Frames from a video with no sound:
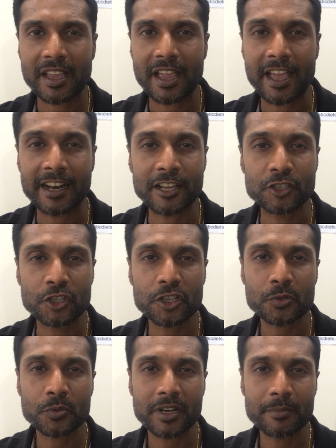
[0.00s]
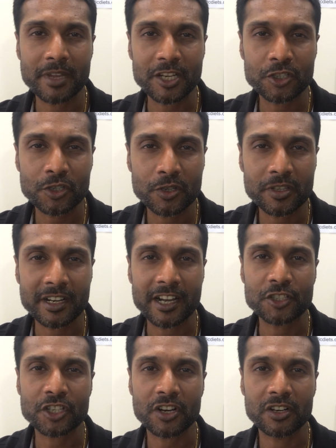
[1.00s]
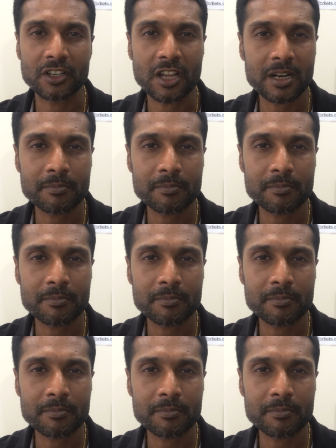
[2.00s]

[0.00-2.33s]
And I just want to make sure that I share a lot